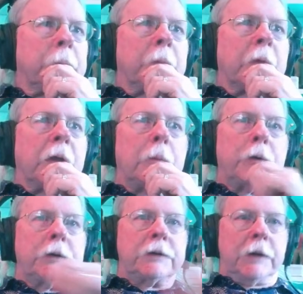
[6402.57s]
in
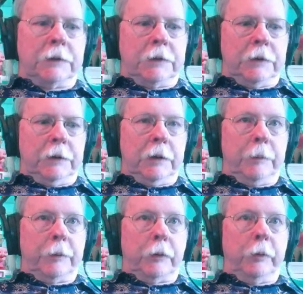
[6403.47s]
projection
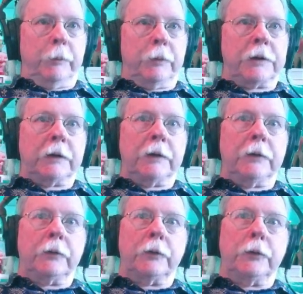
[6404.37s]
depth, are we projecting
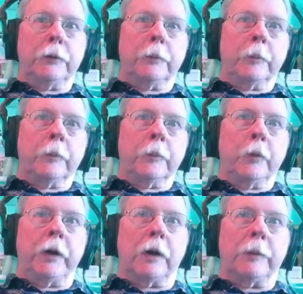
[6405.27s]
through?
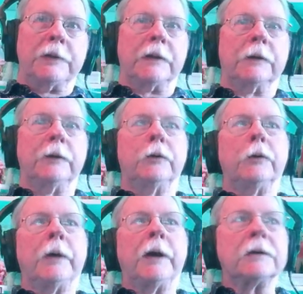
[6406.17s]
We are projecting
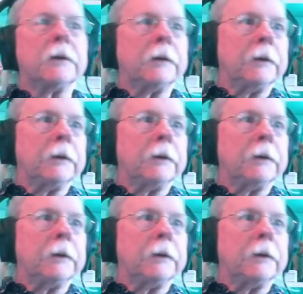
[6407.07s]
through, excellent.